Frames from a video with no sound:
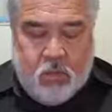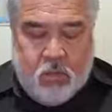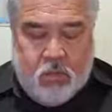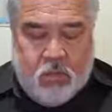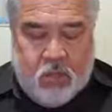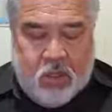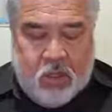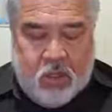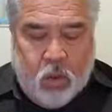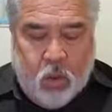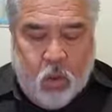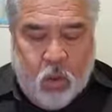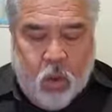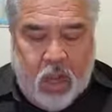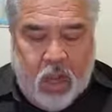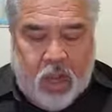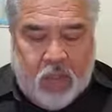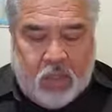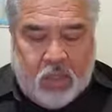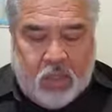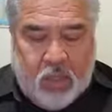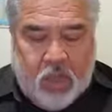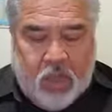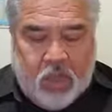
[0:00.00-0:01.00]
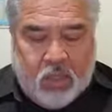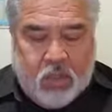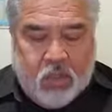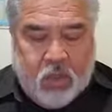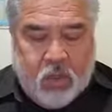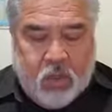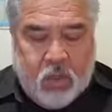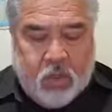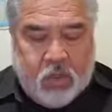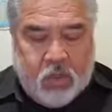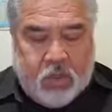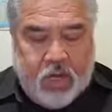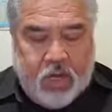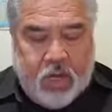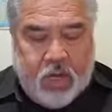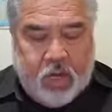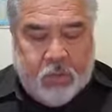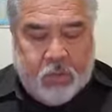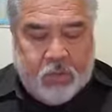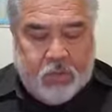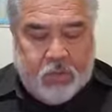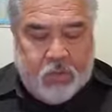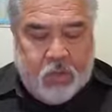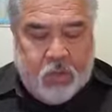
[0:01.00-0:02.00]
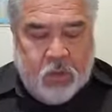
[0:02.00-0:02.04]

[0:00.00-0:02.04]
But the wise answered, saying,